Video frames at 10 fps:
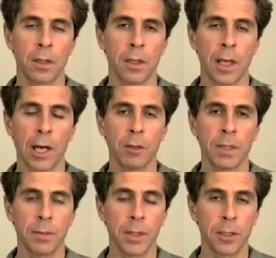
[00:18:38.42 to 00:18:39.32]
How am
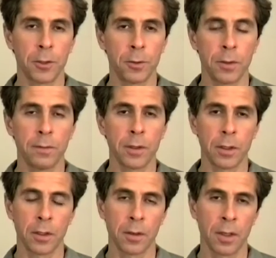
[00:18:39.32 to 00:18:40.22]
I being
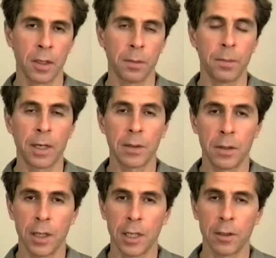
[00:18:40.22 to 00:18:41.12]
driven by the
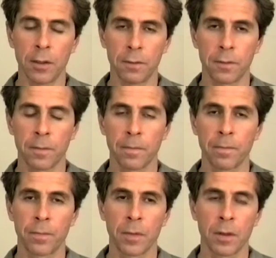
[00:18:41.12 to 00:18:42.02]
negative
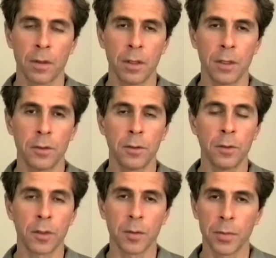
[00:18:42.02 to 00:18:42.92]

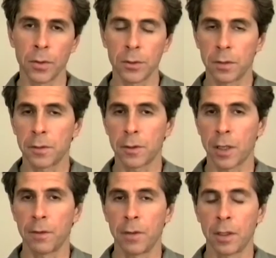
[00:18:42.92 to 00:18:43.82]
into compulsive
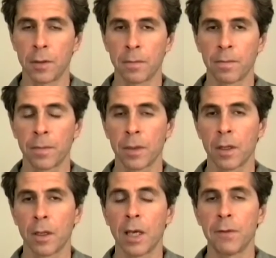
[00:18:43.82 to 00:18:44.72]
striving
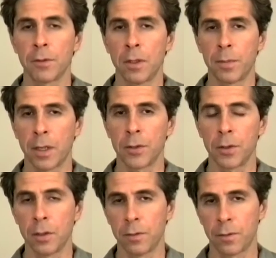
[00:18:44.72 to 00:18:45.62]
after the positive?